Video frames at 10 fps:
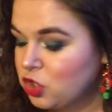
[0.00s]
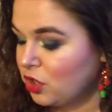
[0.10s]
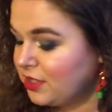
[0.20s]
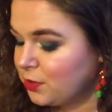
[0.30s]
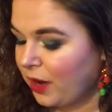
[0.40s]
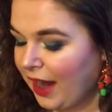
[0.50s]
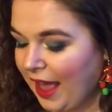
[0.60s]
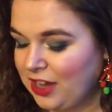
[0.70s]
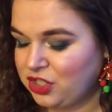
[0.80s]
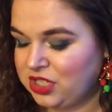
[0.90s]
So this is what I
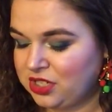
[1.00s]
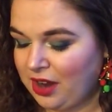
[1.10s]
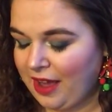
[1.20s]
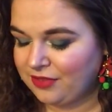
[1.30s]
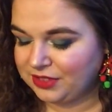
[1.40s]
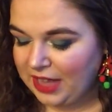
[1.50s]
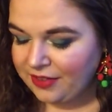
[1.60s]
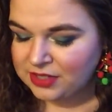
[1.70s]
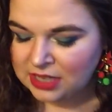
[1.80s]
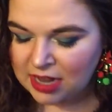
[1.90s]
actually still have
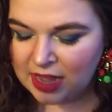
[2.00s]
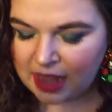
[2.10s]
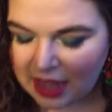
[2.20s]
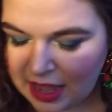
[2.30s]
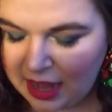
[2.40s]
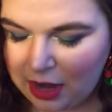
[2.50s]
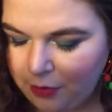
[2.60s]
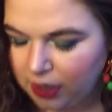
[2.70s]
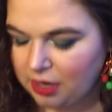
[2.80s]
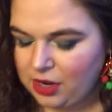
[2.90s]
left. And
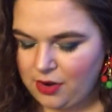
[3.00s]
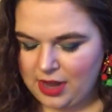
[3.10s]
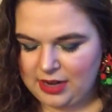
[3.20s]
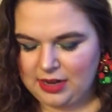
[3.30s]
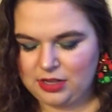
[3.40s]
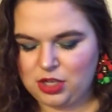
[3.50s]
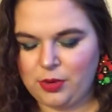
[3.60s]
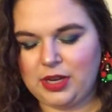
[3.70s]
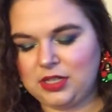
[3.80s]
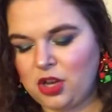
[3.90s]
we're gonna go ahead and get
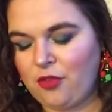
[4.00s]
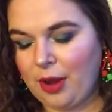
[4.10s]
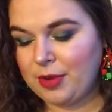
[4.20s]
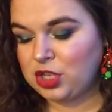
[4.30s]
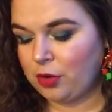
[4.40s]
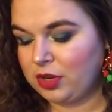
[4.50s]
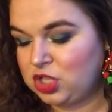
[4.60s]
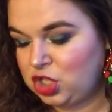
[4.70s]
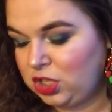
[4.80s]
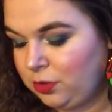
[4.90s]
into it. So I'm gonna start
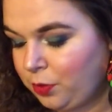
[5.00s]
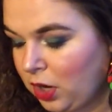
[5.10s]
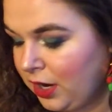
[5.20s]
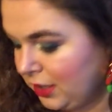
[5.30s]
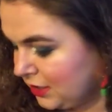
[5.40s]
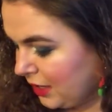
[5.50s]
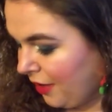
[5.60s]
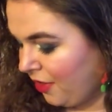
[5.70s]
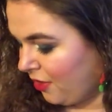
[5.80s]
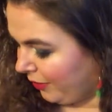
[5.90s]
with cheek products,
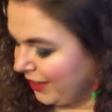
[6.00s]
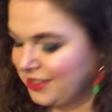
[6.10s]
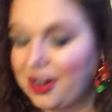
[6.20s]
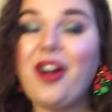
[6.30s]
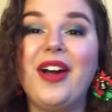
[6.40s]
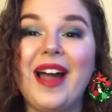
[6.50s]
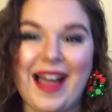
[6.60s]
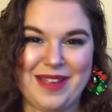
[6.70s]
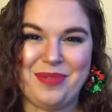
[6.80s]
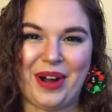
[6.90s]
and then the rest are
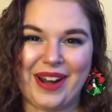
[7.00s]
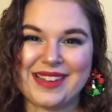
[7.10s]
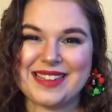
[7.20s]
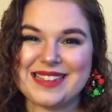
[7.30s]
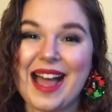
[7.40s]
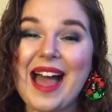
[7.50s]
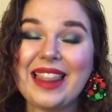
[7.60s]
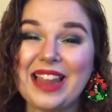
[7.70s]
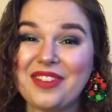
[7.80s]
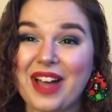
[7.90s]
eye products, because I
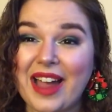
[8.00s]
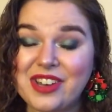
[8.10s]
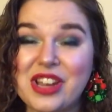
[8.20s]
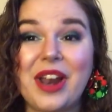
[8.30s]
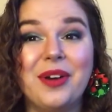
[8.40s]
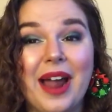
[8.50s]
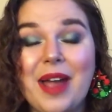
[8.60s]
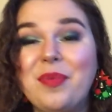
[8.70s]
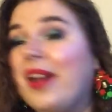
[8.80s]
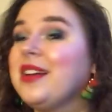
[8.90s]
love eyeshadow and
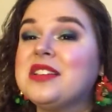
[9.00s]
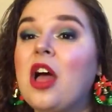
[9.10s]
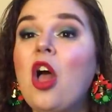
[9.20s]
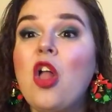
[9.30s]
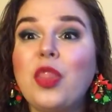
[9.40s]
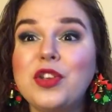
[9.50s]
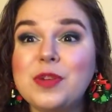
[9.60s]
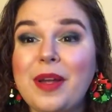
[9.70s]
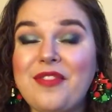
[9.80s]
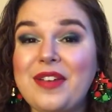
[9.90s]
eye products. Those
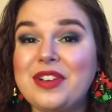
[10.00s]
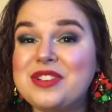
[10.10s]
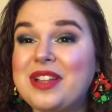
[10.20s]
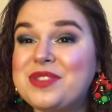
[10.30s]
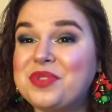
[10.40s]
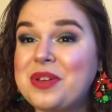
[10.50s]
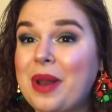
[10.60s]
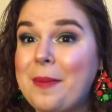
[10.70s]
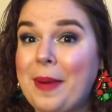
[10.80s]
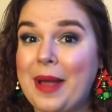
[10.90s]
are my favorite, so that's really
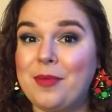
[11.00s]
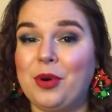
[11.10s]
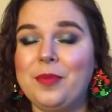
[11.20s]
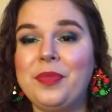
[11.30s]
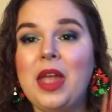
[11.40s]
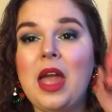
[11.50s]
what I buy more.